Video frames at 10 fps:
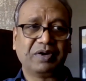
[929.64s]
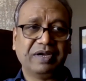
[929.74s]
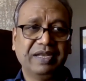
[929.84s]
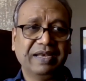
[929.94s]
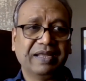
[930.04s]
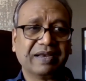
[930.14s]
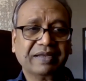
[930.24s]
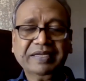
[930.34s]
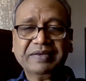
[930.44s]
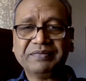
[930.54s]
about dinner.
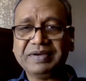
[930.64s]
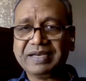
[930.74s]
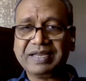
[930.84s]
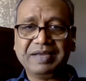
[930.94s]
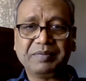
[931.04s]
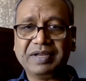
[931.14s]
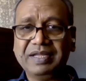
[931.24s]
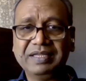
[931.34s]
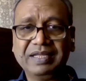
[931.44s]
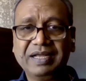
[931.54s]
We didn't care about
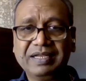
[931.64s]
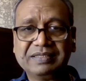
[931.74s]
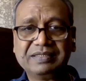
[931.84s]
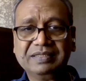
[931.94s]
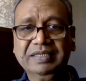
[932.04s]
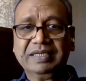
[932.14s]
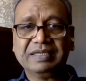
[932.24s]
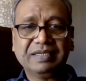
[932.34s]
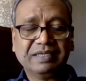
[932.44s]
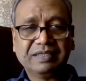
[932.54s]
anything else.
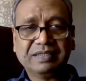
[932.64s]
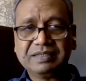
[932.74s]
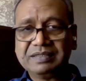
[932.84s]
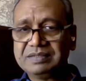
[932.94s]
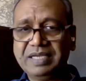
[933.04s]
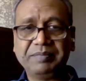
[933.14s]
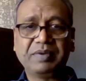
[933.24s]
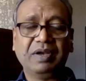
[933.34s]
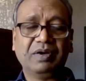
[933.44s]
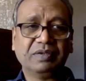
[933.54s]

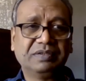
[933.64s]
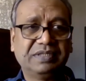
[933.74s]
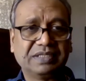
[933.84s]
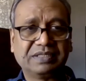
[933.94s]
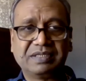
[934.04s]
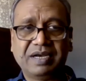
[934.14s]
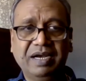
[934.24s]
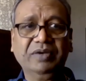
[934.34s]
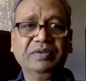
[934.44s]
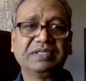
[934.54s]
Same clothes, just
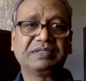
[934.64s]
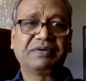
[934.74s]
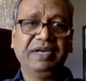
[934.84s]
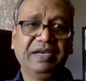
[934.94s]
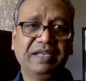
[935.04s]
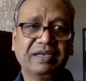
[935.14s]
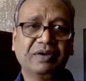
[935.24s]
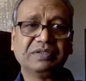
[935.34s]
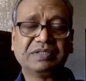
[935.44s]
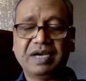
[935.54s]
run to the street and
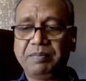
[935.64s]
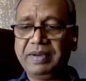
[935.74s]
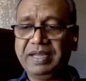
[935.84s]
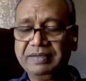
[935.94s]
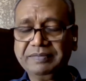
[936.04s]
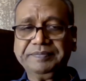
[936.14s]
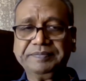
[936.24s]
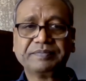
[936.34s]
go start playing.